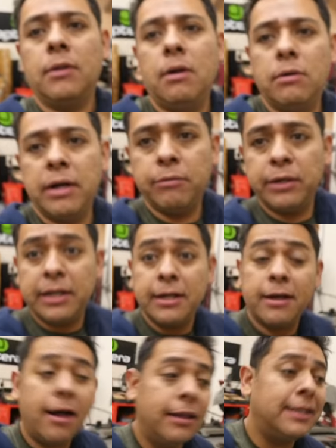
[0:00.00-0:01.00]
All right, we're
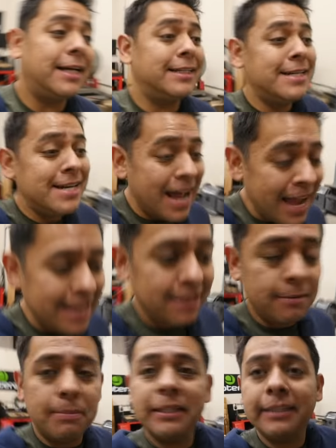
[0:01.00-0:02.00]
gonna call it a
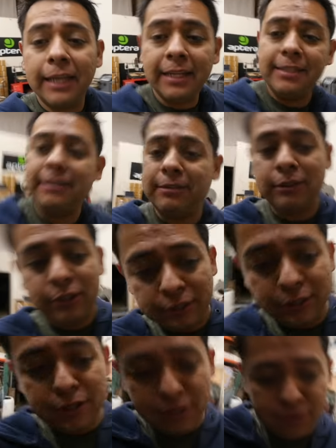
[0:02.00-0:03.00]
night, but that is
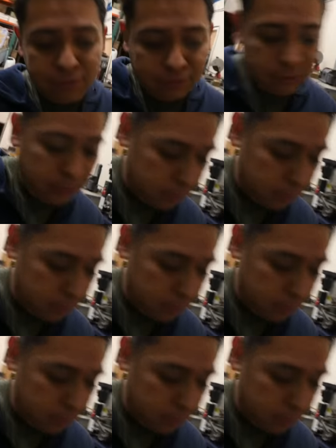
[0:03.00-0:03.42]
good news.